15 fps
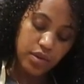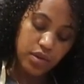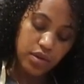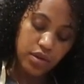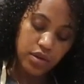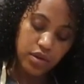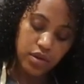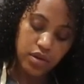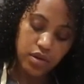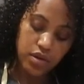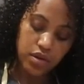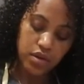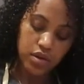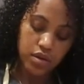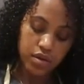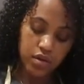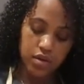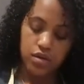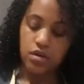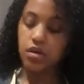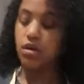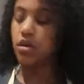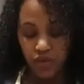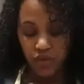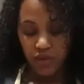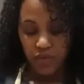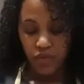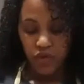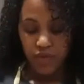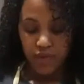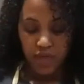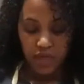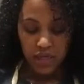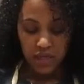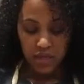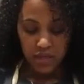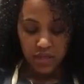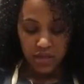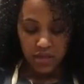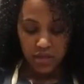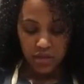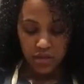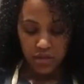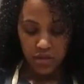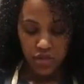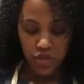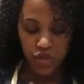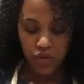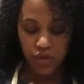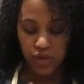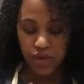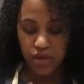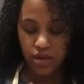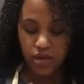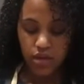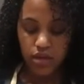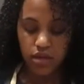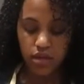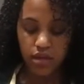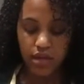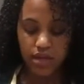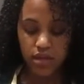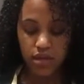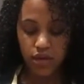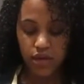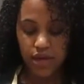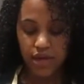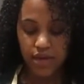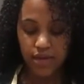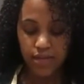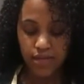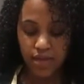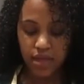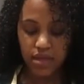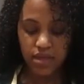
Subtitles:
Don't want none of that pus milk. You know what I'm talking about? Don't want no cow milk in there now.